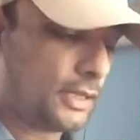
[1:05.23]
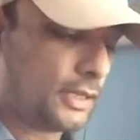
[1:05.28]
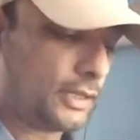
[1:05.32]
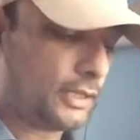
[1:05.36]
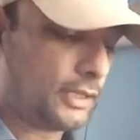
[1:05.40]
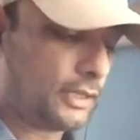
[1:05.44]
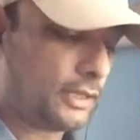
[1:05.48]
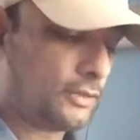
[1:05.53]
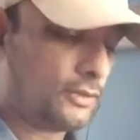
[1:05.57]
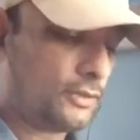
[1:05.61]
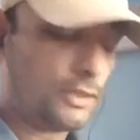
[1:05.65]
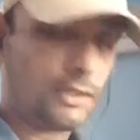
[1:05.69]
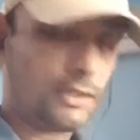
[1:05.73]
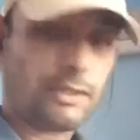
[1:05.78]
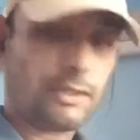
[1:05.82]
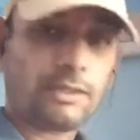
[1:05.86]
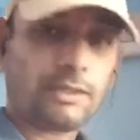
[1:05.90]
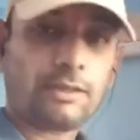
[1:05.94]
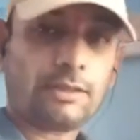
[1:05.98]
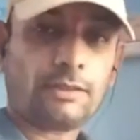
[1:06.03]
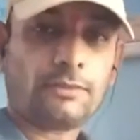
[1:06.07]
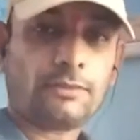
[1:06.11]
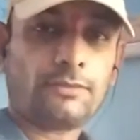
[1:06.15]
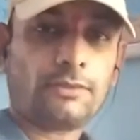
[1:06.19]
an
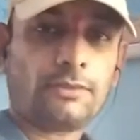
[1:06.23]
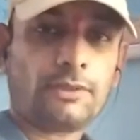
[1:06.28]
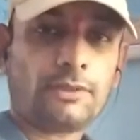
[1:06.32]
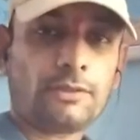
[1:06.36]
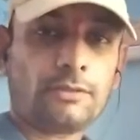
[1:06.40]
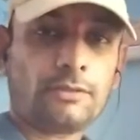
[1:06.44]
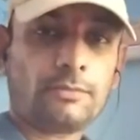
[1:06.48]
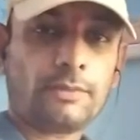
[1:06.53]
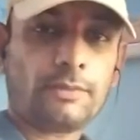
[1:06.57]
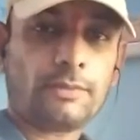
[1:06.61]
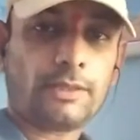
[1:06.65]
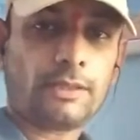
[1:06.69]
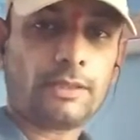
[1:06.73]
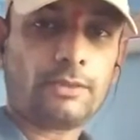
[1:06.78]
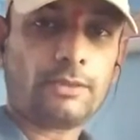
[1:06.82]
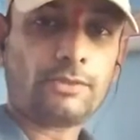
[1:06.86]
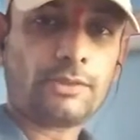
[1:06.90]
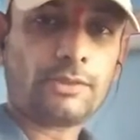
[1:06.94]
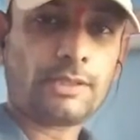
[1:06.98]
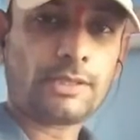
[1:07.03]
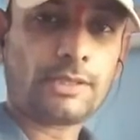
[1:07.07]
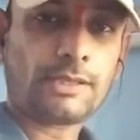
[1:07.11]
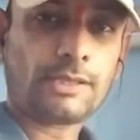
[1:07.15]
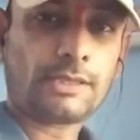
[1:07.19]
award conferred by
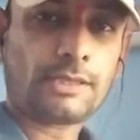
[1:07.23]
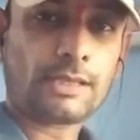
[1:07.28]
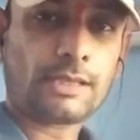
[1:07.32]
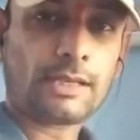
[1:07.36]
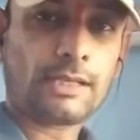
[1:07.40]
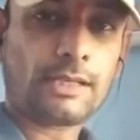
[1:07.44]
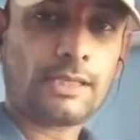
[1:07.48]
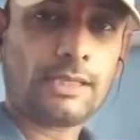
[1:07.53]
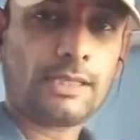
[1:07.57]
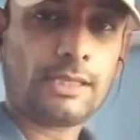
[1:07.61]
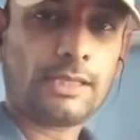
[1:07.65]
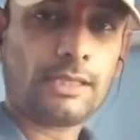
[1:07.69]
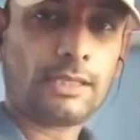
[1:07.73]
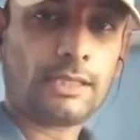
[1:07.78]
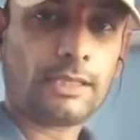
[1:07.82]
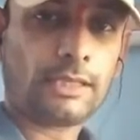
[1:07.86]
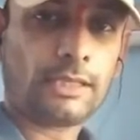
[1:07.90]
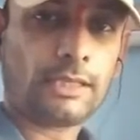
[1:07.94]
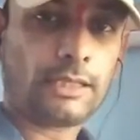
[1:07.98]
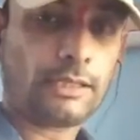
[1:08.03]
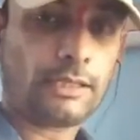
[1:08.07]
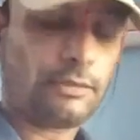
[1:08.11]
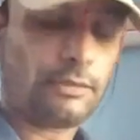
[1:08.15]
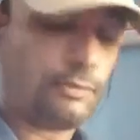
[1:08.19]
Gujarat Sahitya
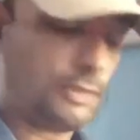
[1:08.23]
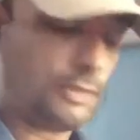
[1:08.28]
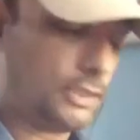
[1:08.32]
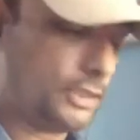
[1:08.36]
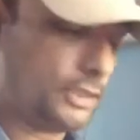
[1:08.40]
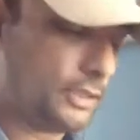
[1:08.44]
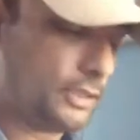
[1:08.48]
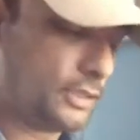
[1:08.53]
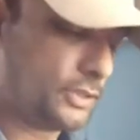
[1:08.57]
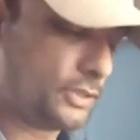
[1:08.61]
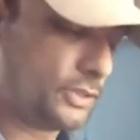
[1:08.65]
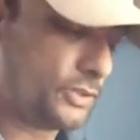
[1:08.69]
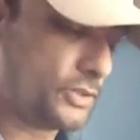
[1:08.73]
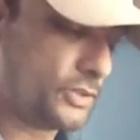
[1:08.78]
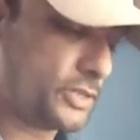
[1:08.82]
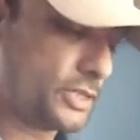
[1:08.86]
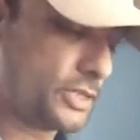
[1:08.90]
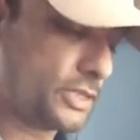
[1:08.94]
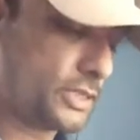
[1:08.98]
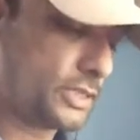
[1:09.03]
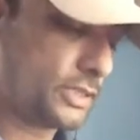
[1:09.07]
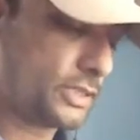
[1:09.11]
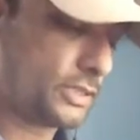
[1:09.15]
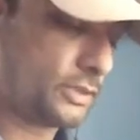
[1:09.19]
Academy in
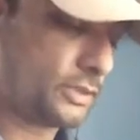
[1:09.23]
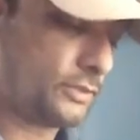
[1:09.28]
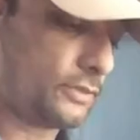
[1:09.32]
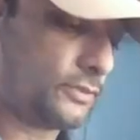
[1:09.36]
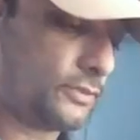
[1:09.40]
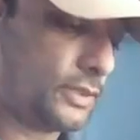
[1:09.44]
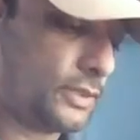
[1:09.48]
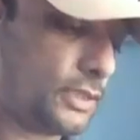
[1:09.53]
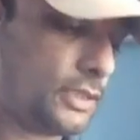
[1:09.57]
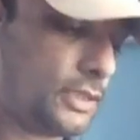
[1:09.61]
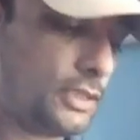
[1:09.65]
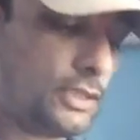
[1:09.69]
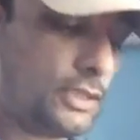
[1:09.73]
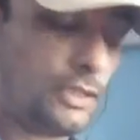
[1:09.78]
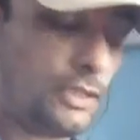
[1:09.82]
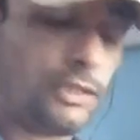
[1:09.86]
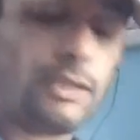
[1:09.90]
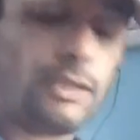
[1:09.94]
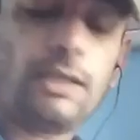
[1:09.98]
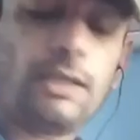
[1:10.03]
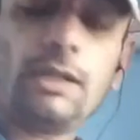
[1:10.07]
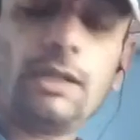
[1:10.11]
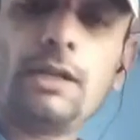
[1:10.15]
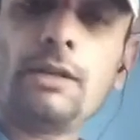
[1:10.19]
association
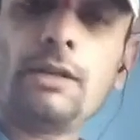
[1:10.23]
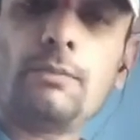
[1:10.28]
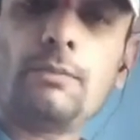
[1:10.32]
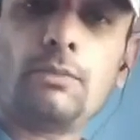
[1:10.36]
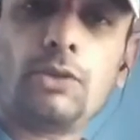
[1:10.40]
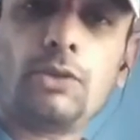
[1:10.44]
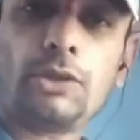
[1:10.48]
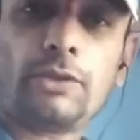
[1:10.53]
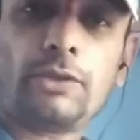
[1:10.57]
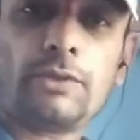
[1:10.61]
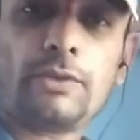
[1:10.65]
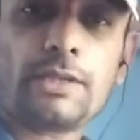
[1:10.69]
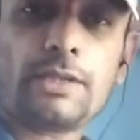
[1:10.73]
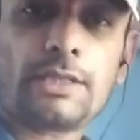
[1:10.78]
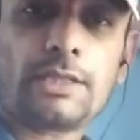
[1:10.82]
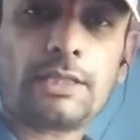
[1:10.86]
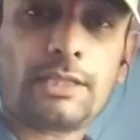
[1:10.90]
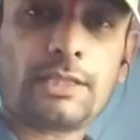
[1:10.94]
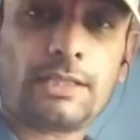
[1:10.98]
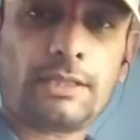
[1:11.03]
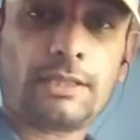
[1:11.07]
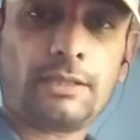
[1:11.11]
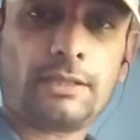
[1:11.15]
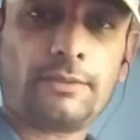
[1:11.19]
with
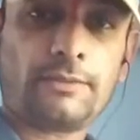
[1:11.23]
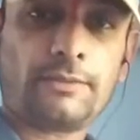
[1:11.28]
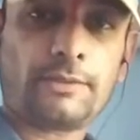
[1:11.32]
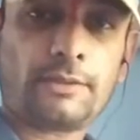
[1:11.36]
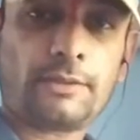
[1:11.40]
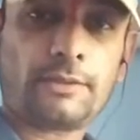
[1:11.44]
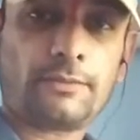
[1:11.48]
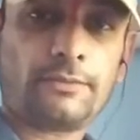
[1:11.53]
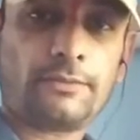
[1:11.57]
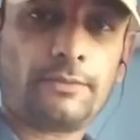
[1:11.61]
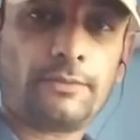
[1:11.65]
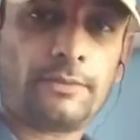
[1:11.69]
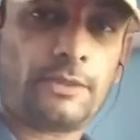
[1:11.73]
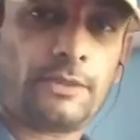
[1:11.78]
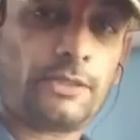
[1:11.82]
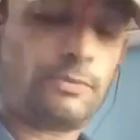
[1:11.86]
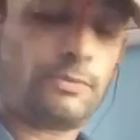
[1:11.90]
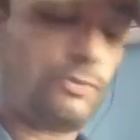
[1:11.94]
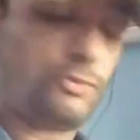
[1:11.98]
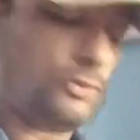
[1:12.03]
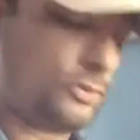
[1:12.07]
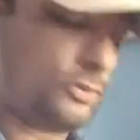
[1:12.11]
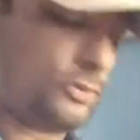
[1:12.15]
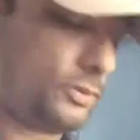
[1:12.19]
motivational strips of
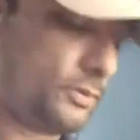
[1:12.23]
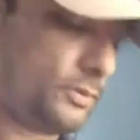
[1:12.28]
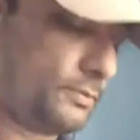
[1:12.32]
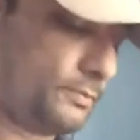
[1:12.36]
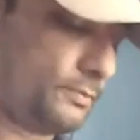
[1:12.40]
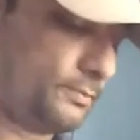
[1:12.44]
Facebook.